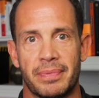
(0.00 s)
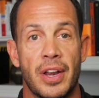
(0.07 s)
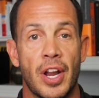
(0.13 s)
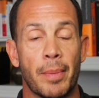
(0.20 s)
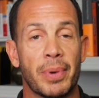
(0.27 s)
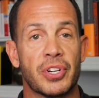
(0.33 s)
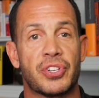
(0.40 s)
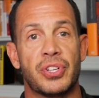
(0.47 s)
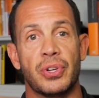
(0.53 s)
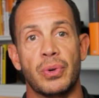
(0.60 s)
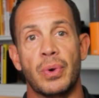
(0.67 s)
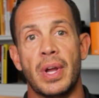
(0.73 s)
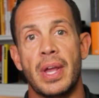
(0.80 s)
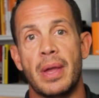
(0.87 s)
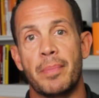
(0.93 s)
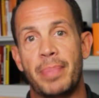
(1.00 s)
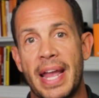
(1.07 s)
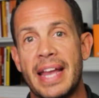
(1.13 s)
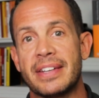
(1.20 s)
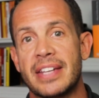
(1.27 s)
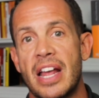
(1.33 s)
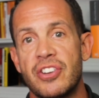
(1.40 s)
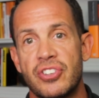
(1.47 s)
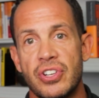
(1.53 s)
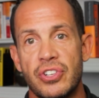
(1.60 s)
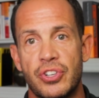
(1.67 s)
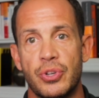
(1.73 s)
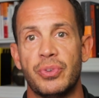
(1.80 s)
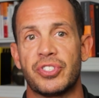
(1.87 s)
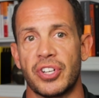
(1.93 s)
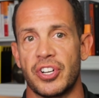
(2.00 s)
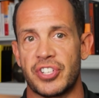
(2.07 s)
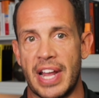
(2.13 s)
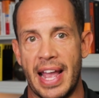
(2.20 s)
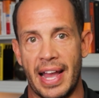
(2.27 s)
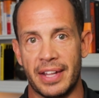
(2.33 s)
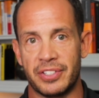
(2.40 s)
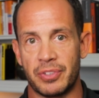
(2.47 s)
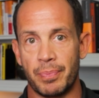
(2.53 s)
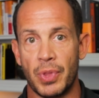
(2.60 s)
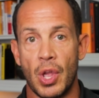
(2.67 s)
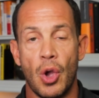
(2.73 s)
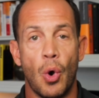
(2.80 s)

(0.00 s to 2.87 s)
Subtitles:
Number 2, pay attention to search ads.